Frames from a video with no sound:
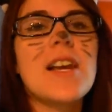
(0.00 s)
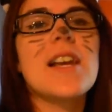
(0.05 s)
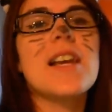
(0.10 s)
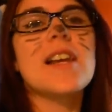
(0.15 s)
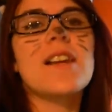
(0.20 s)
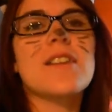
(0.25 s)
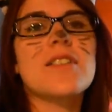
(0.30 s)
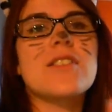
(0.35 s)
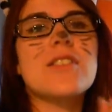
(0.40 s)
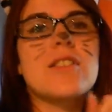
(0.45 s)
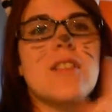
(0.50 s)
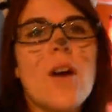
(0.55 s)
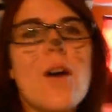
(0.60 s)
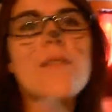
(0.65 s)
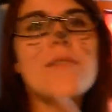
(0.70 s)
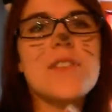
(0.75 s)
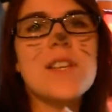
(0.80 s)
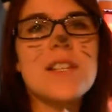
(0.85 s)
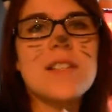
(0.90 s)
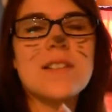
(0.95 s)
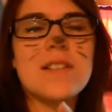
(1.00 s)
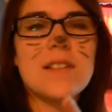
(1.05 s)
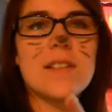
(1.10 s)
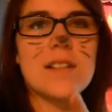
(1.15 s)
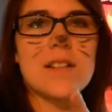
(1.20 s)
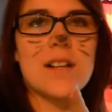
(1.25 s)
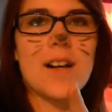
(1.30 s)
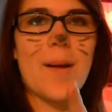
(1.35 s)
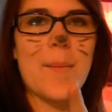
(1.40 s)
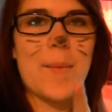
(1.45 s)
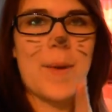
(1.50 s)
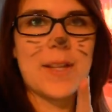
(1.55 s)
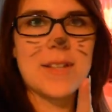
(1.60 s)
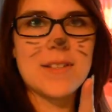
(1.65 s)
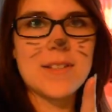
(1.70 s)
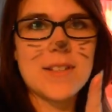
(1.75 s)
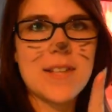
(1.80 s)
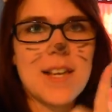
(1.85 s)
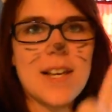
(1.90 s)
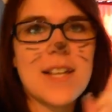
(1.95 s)
Here, solve this in the
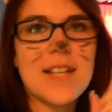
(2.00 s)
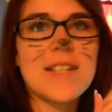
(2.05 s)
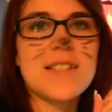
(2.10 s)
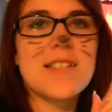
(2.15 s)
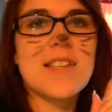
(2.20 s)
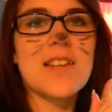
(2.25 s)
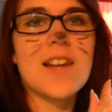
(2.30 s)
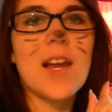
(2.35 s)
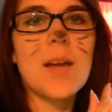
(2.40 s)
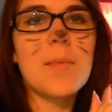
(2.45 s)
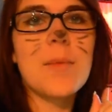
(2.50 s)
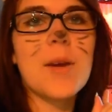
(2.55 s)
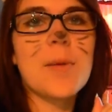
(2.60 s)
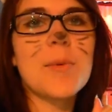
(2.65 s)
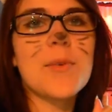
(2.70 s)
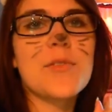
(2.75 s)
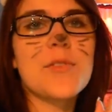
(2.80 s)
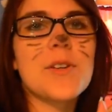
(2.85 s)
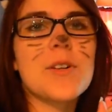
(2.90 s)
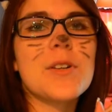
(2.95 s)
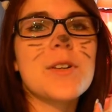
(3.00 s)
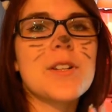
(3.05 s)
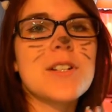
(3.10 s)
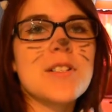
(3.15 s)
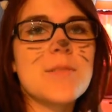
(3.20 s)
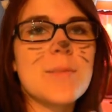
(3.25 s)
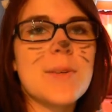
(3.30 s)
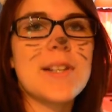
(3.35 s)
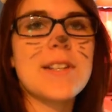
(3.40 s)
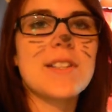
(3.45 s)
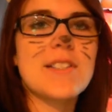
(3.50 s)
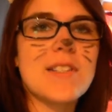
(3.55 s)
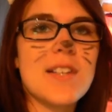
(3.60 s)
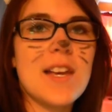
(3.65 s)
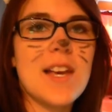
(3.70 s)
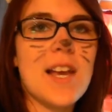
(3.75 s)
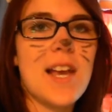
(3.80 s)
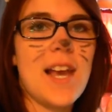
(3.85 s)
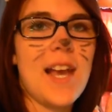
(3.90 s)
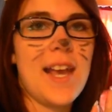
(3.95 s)
comments. Is The Nightmare Before Christmas
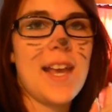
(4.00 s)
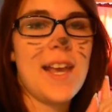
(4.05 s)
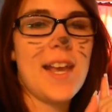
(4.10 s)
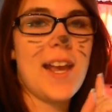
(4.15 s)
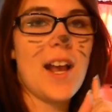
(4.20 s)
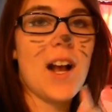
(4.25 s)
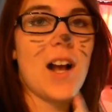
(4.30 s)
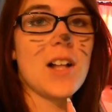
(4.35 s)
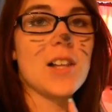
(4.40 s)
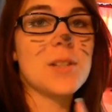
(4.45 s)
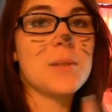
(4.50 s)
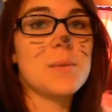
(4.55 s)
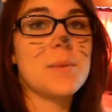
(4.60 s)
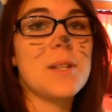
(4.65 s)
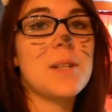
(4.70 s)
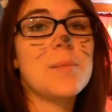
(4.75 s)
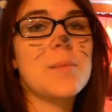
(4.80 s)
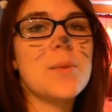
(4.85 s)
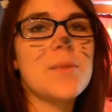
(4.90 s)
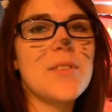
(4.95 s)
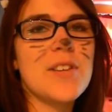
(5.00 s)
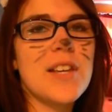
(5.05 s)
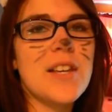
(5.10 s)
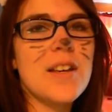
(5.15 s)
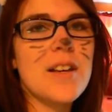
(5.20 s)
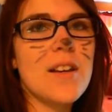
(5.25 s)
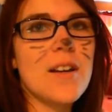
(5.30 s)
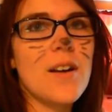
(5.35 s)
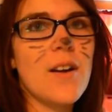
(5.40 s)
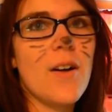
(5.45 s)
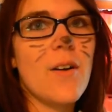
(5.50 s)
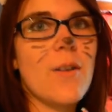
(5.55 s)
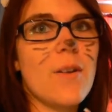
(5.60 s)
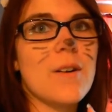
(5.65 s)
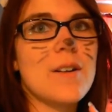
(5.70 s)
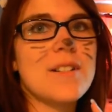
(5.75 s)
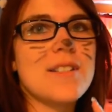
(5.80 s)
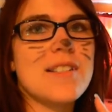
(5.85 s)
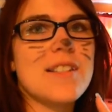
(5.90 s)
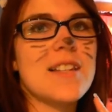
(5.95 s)
a Halloween movie
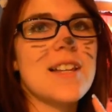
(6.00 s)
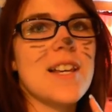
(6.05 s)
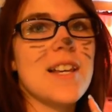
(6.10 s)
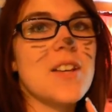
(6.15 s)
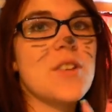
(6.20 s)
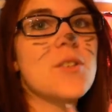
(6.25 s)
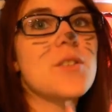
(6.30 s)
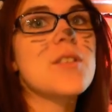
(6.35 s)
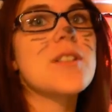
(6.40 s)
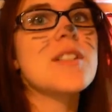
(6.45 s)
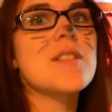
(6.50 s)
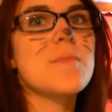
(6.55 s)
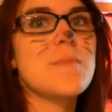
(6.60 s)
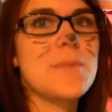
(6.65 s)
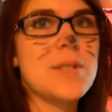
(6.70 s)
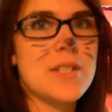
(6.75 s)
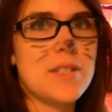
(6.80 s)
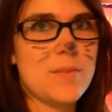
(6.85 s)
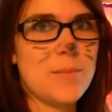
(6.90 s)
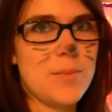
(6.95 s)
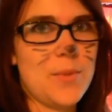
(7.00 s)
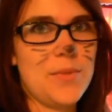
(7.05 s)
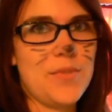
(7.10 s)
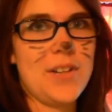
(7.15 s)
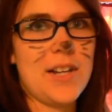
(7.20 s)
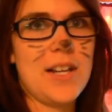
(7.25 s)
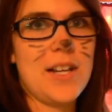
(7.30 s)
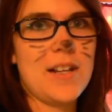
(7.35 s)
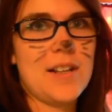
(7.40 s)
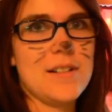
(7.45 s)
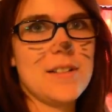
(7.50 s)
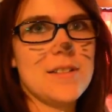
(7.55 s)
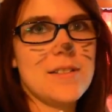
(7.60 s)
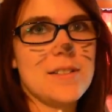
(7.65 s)
or is it a Christmas movie?